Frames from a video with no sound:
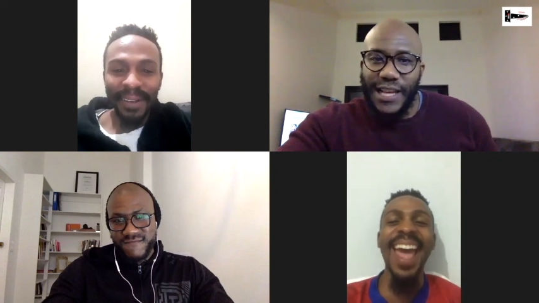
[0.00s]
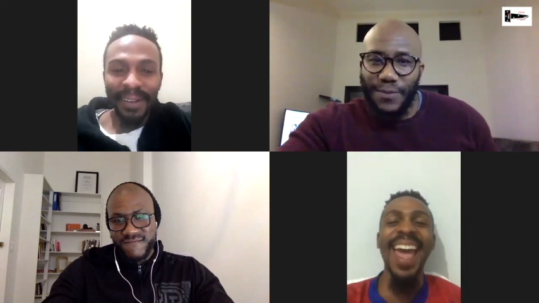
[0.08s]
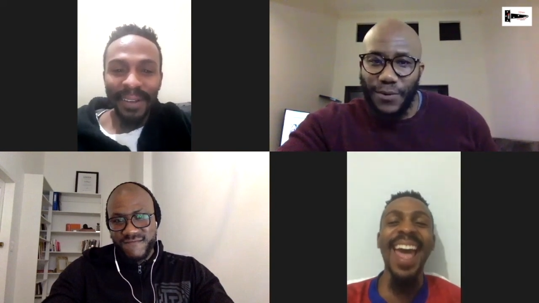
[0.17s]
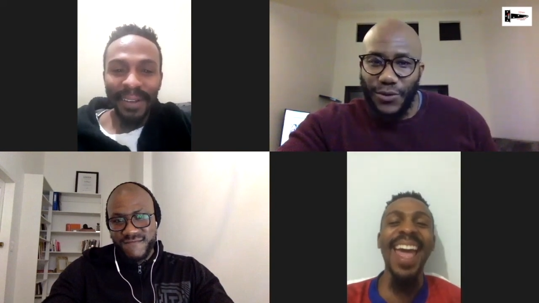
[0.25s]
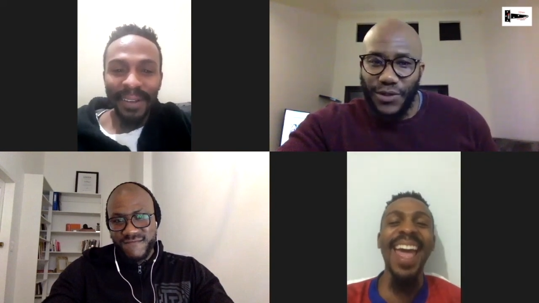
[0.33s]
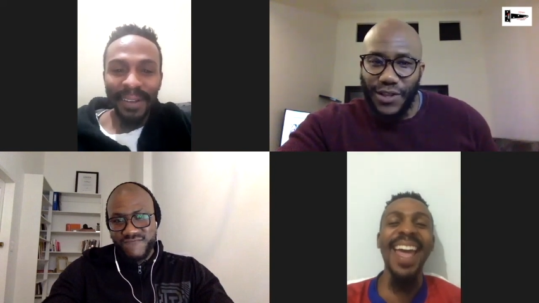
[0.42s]

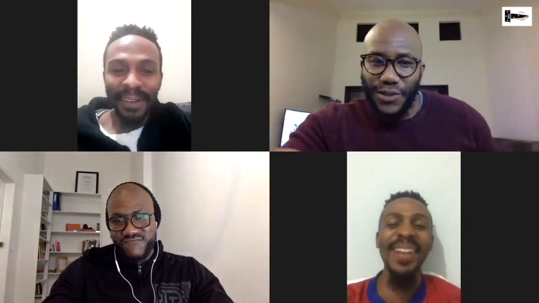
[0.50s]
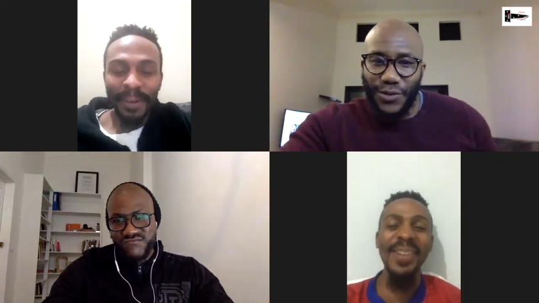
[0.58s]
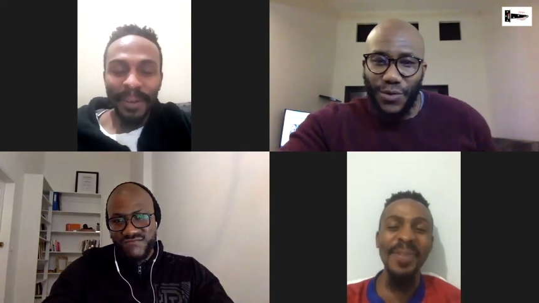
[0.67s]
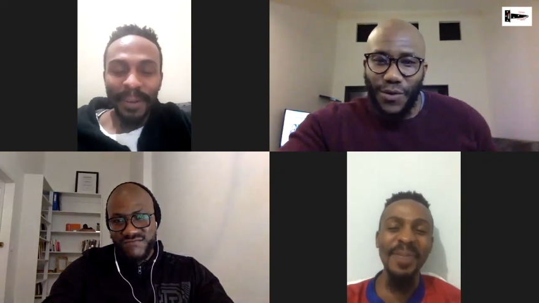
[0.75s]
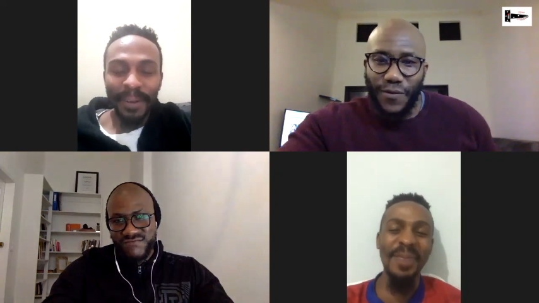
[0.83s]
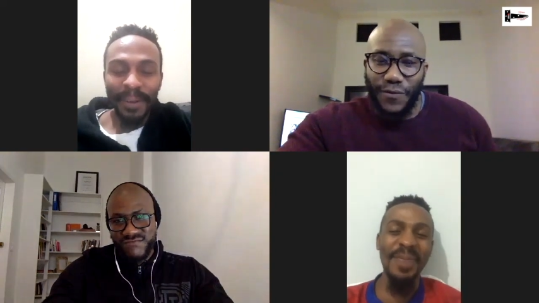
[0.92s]
Speaker 1: between the
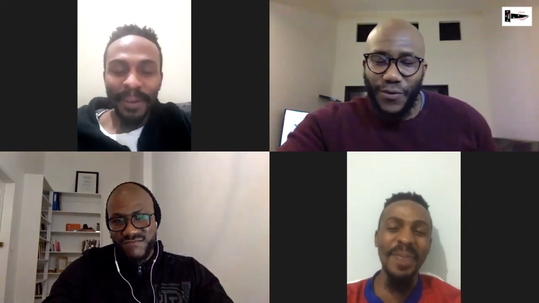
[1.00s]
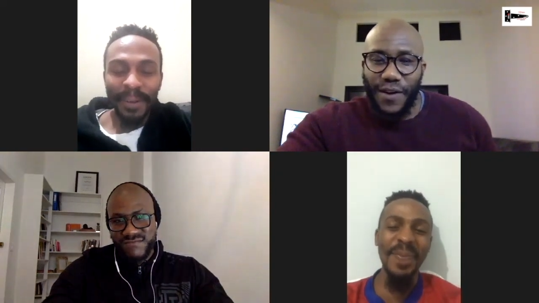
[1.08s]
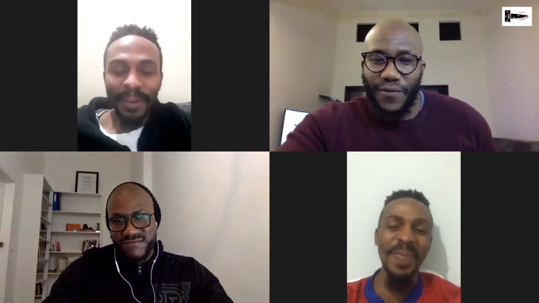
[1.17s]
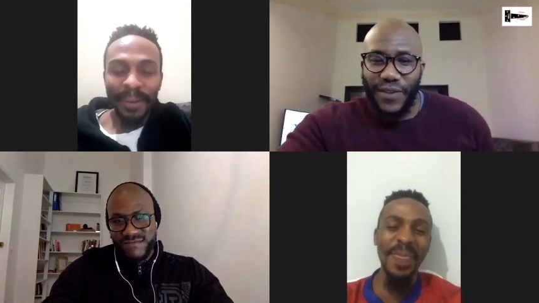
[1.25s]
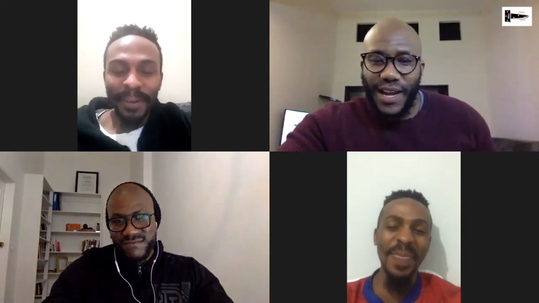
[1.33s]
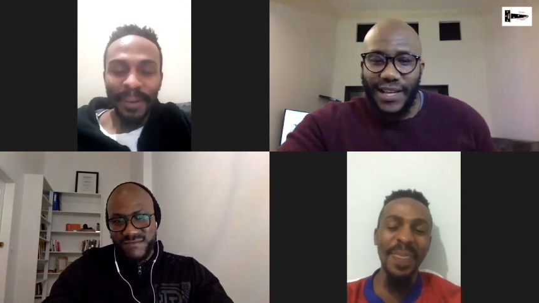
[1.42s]
two of you. I
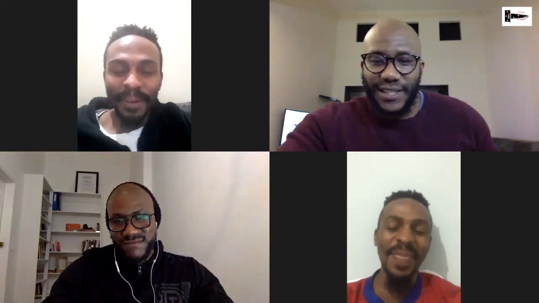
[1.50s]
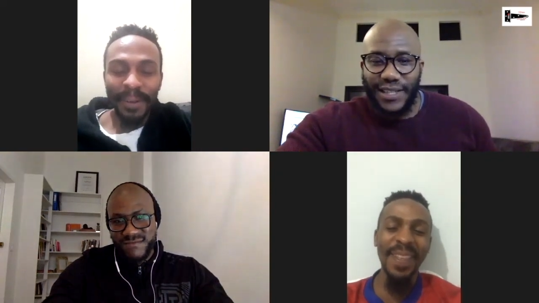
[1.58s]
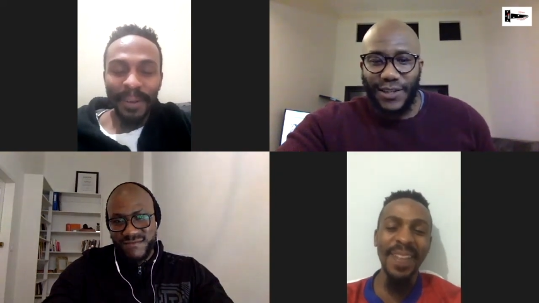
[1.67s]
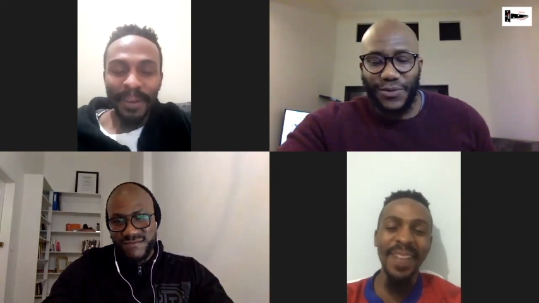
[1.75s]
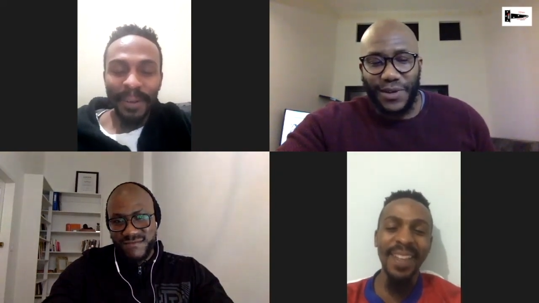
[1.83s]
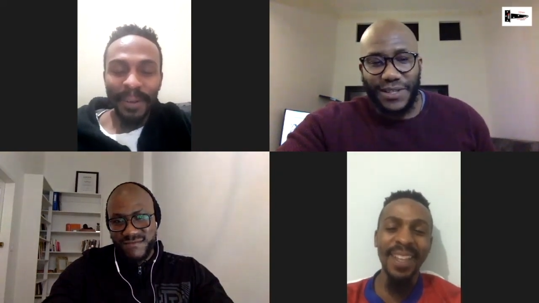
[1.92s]
feel like
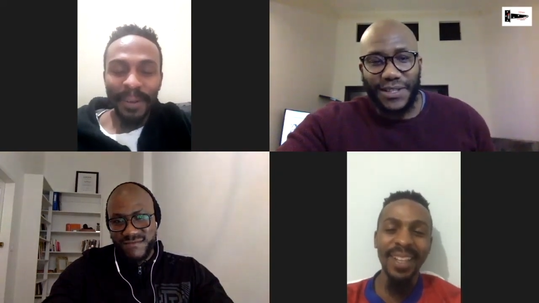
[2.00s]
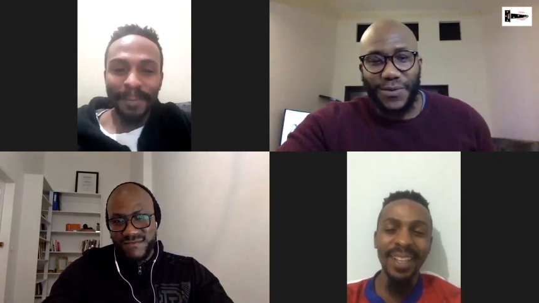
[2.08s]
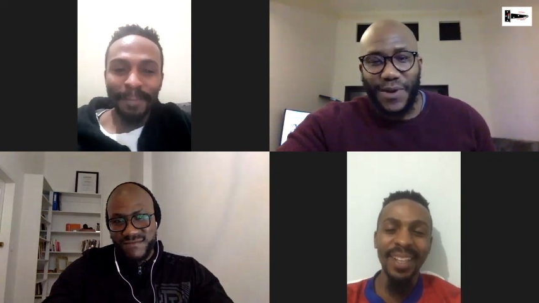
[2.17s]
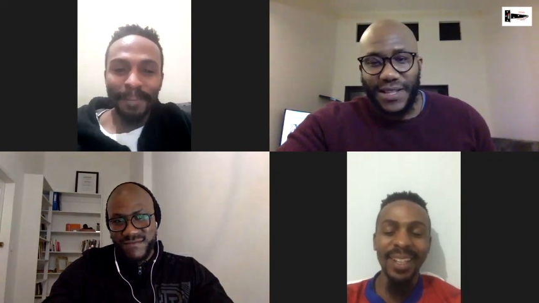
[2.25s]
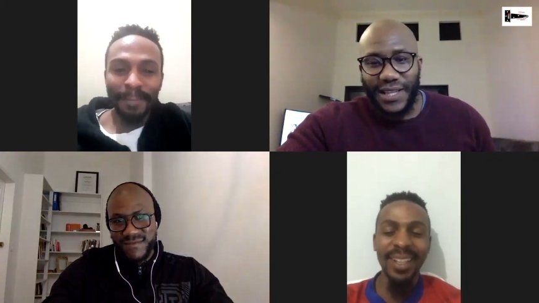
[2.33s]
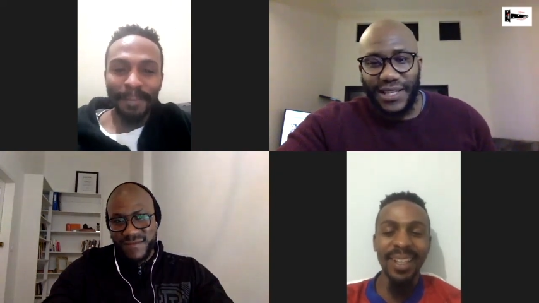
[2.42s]
Caesar is the
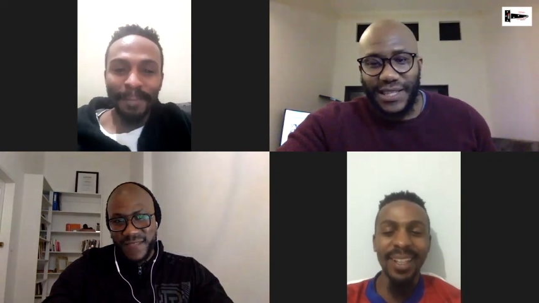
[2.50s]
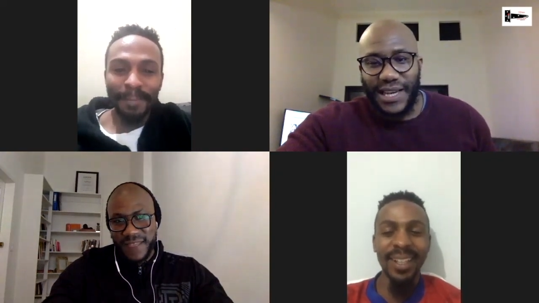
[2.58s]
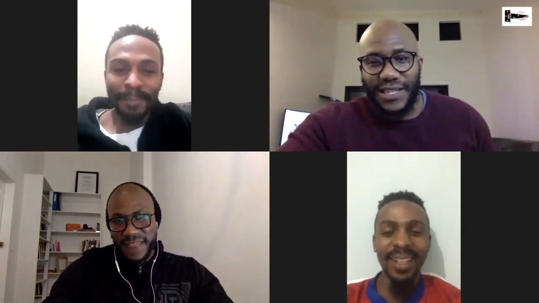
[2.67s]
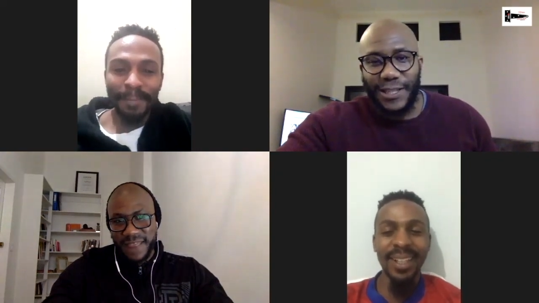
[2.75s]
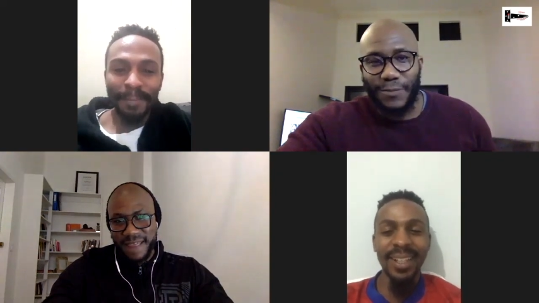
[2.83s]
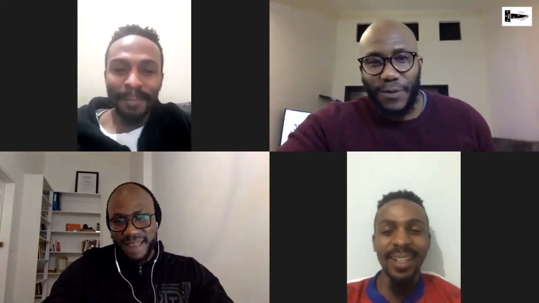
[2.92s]
one that
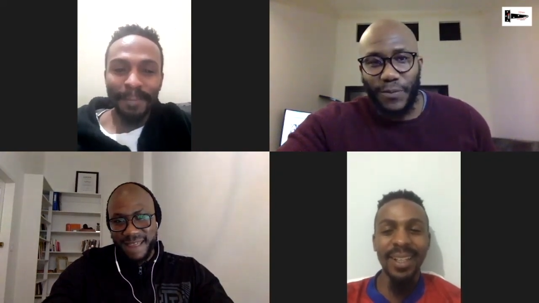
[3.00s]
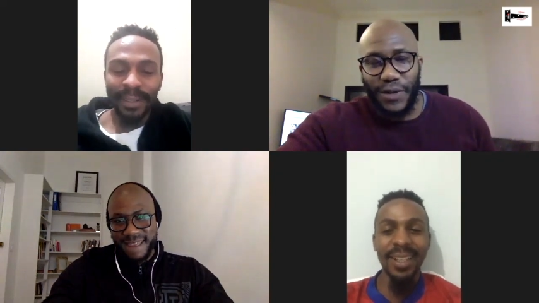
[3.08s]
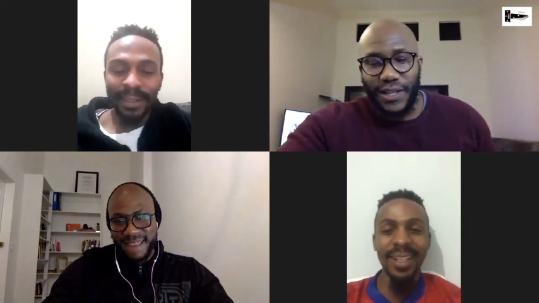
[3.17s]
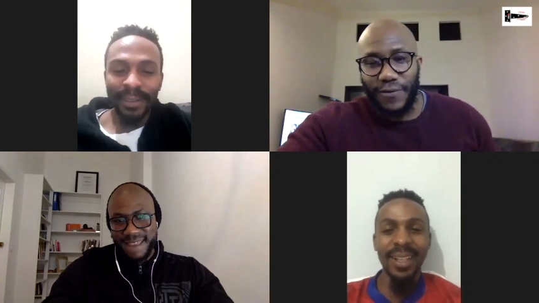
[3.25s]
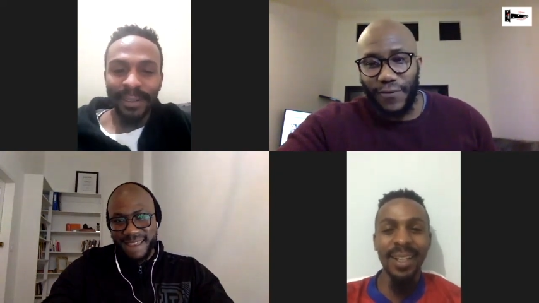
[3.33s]
touches people and they